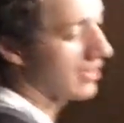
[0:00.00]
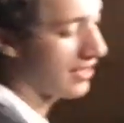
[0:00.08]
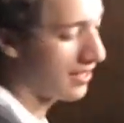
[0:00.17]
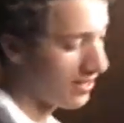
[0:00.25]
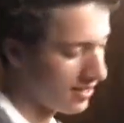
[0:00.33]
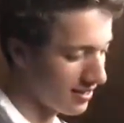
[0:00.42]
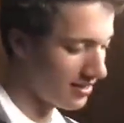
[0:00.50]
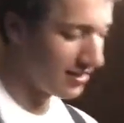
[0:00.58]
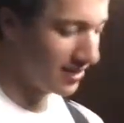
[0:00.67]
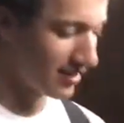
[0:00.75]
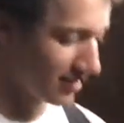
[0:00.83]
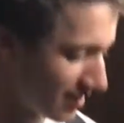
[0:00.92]
There was like
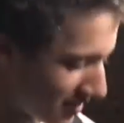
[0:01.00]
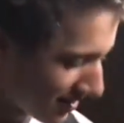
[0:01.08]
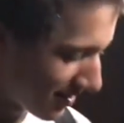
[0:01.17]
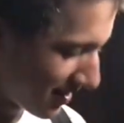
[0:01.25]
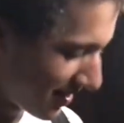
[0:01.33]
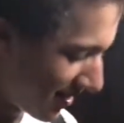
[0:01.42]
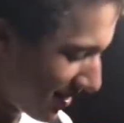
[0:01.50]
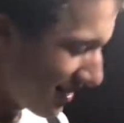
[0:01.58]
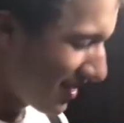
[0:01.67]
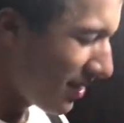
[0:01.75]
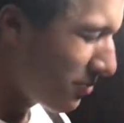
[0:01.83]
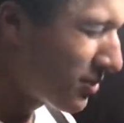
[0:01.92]
5 cops, Jared, and
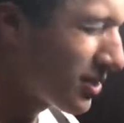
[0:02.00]
I don't think